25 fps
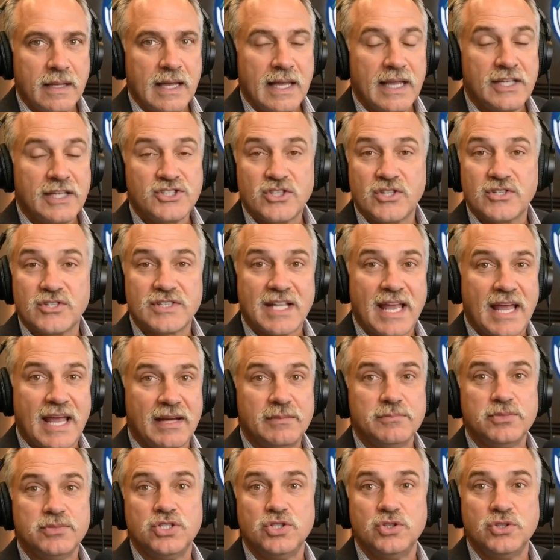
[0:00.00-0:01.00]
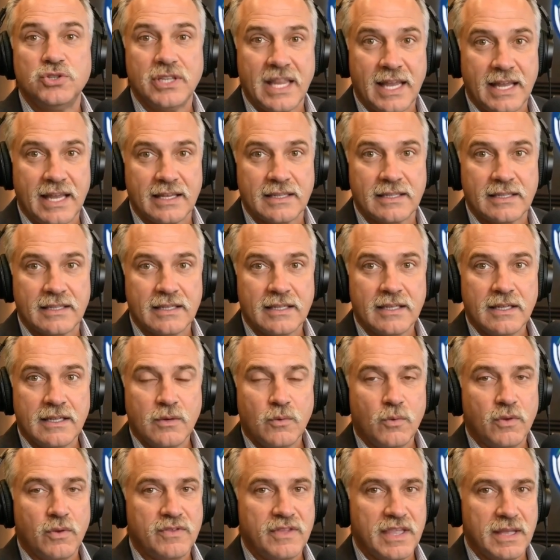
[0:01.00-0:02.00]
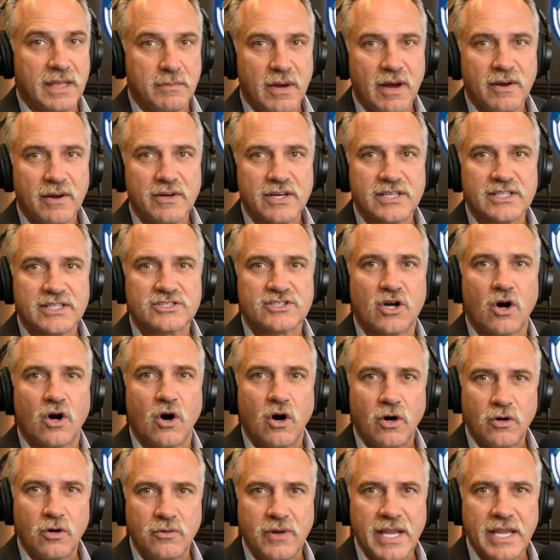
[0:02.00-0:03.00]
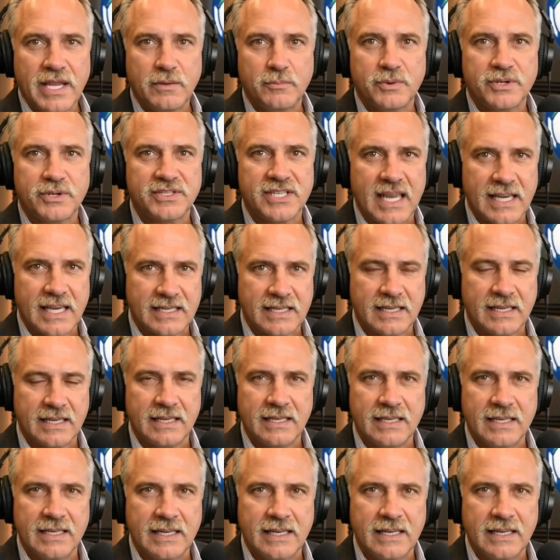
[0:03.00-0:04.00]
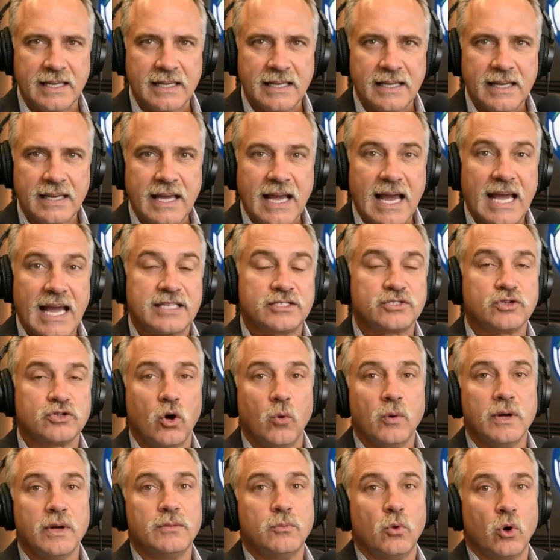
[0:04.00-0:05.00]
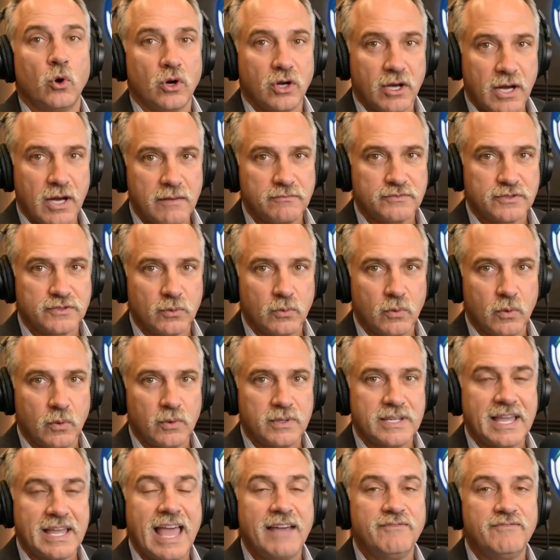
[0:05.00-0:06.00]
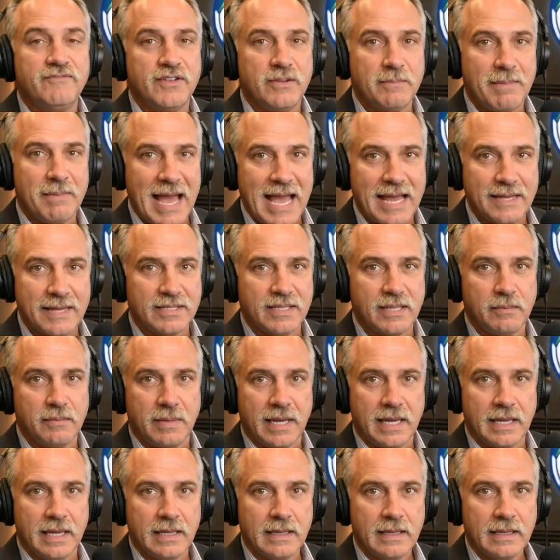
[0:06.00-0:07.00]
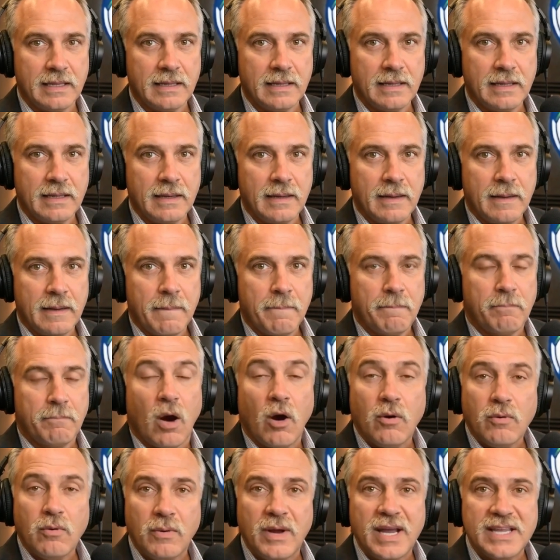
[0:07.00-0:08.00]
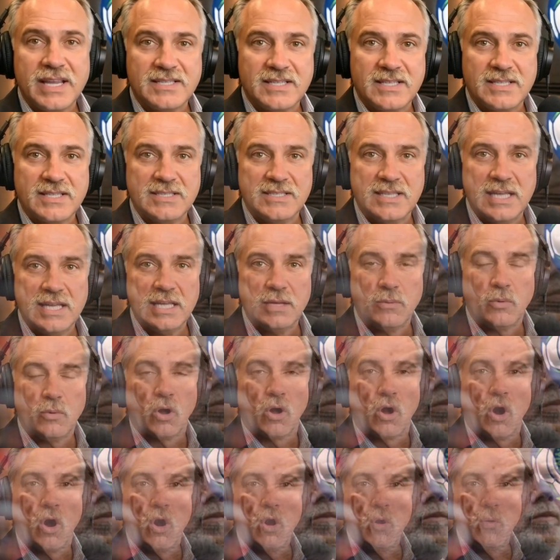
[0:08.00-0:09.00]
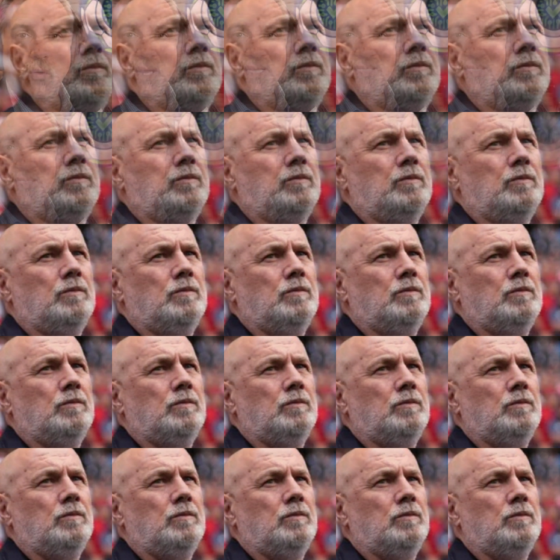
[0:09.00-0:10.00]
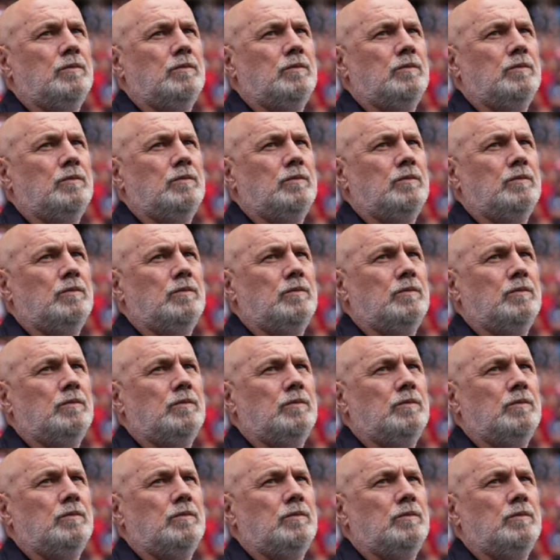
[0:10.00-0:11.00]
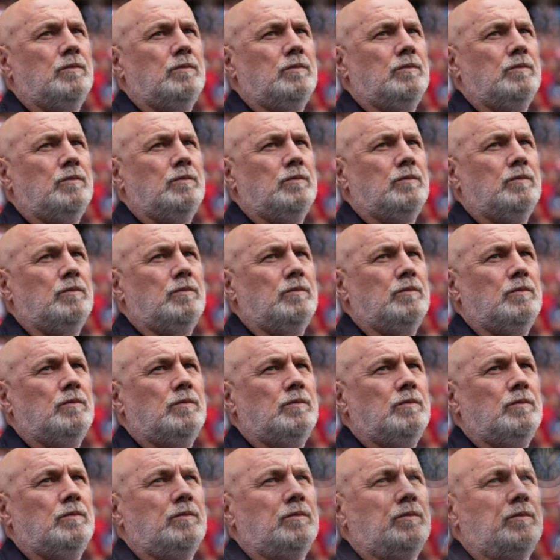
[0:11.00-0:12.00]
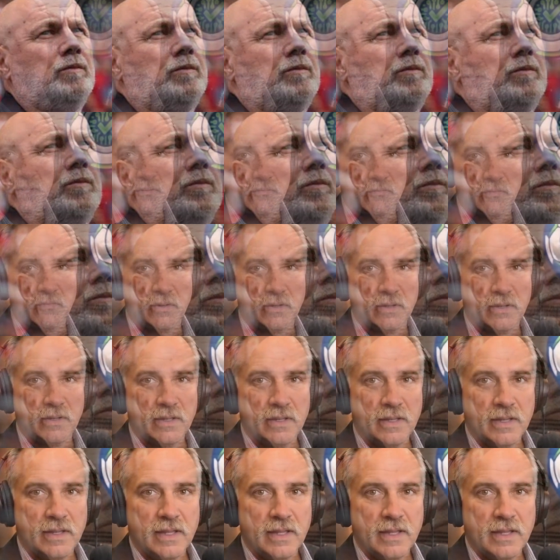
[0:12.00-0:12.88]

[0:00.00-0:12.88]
It just came too late, with the Americans already protecting a lead and growing more comfortable with every passing minute. Barbarese's team were always playing catch-up once Balogun scored just before the interval.